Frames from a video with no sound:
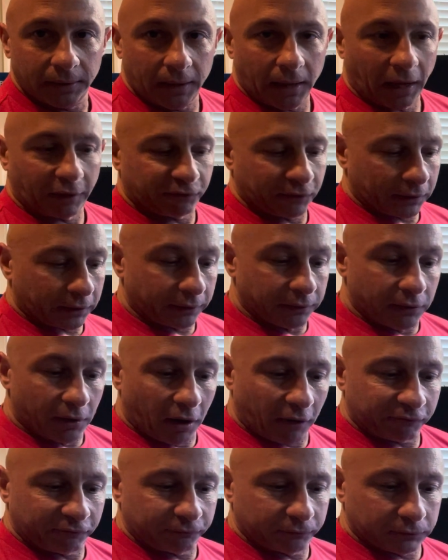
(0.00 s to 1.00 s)
I think
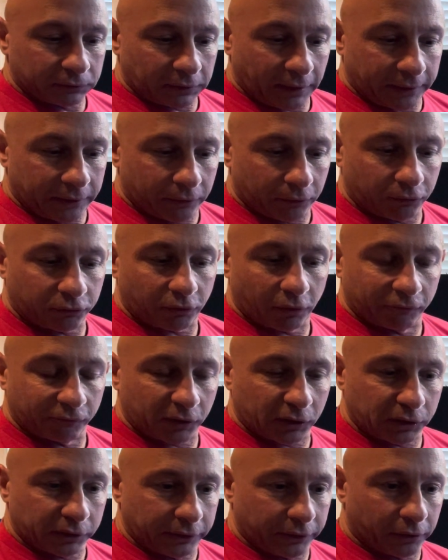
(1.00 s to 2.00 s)
enough layers of
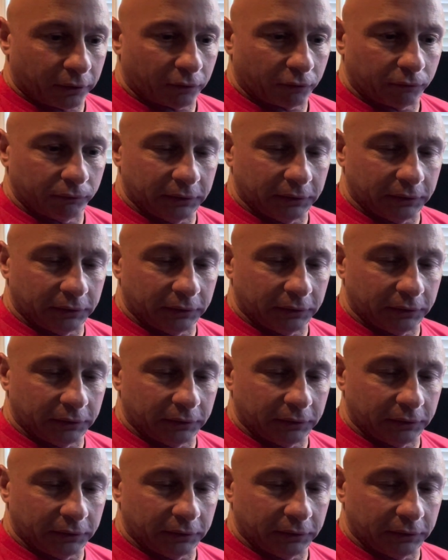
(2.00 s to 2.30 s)
clear